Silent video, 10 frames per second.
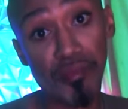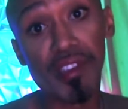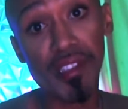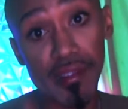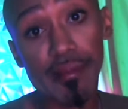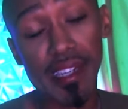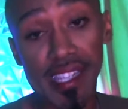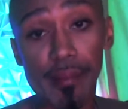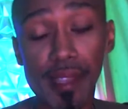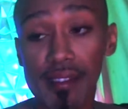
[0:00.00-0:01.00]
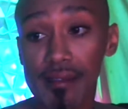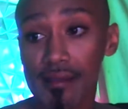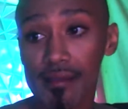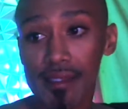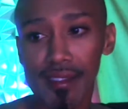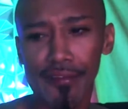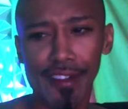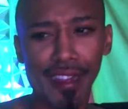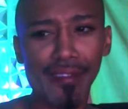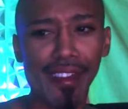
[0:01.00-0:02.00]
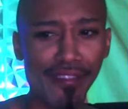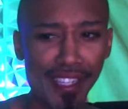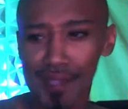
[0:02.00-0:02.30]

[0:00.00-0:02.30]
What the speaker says: there's a little bit of something for even if you